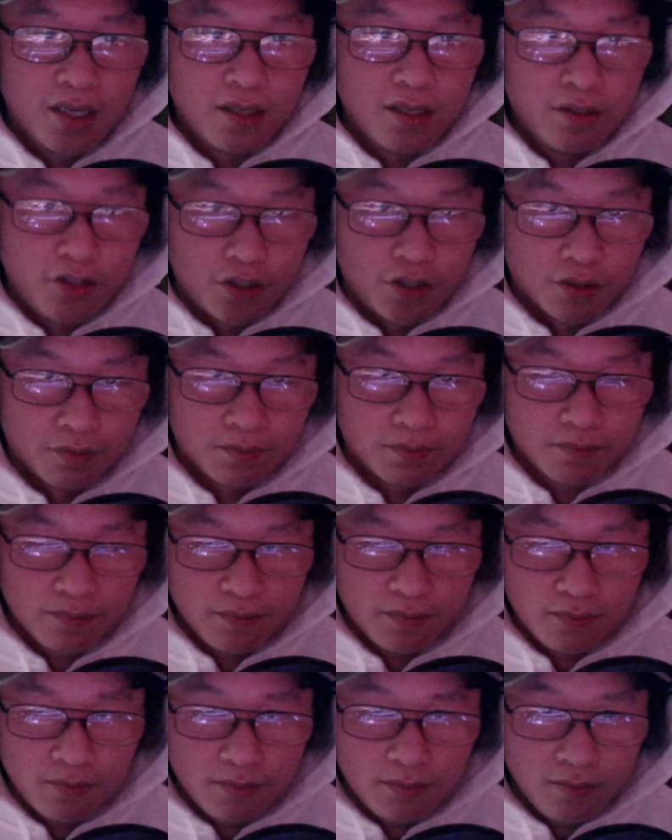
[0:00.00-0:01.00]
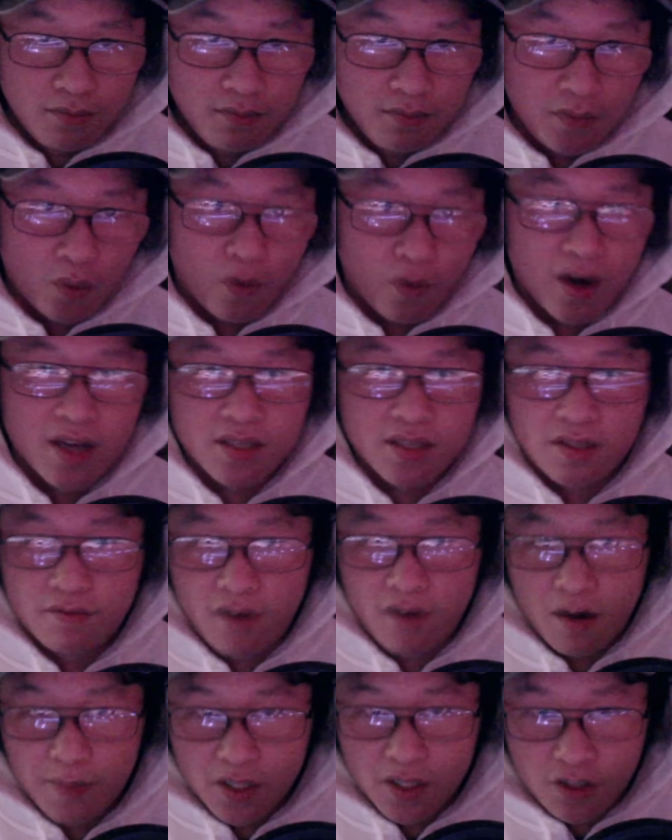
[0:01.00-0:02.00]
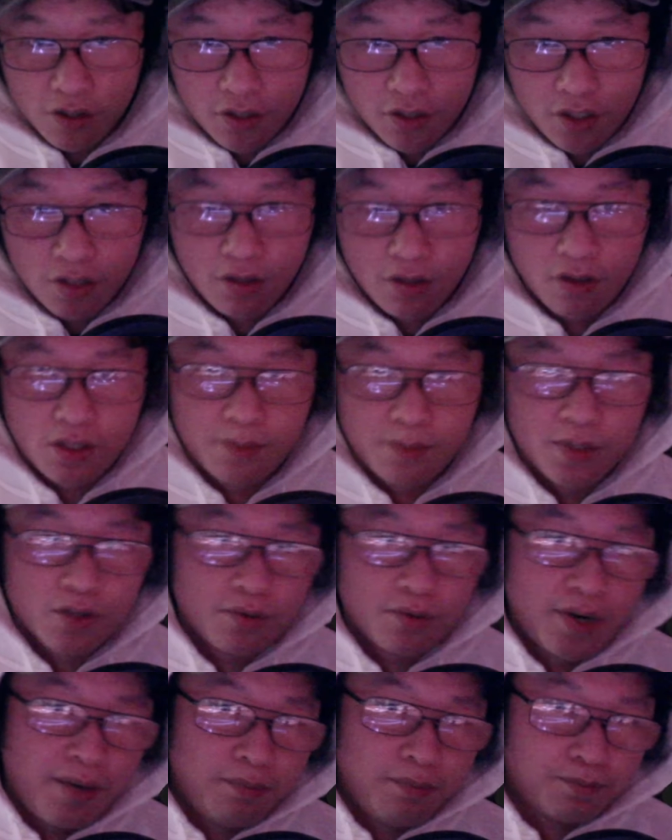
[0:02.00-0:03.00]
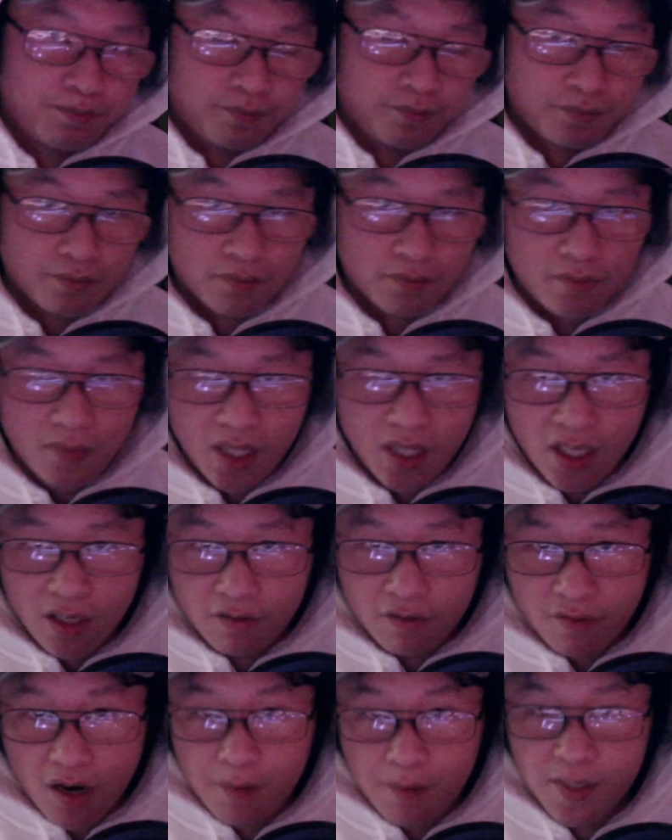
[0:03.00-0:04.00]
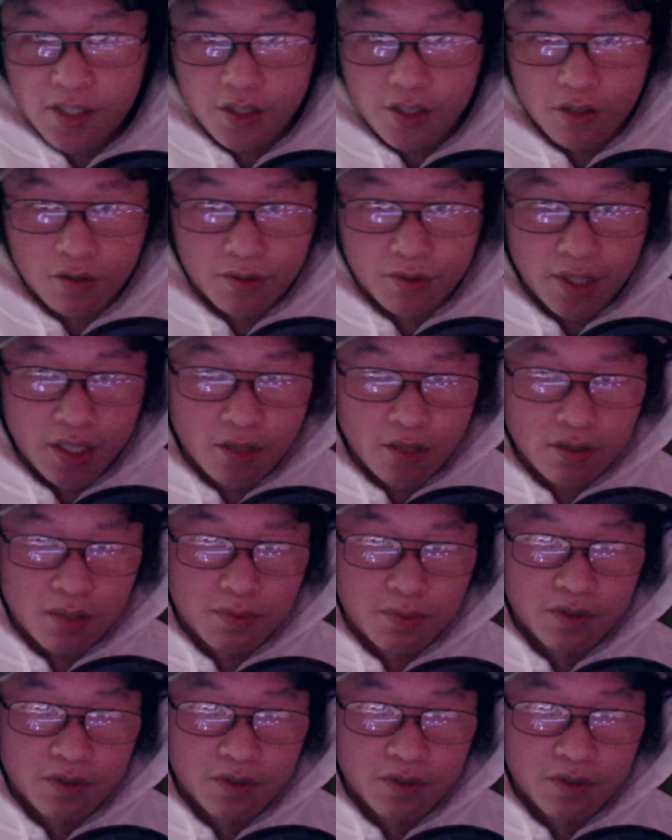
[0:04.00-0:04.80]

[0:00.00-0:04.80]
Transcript: 2, whereas environment tier 2 goes up to 3, environment tier 3 goes up to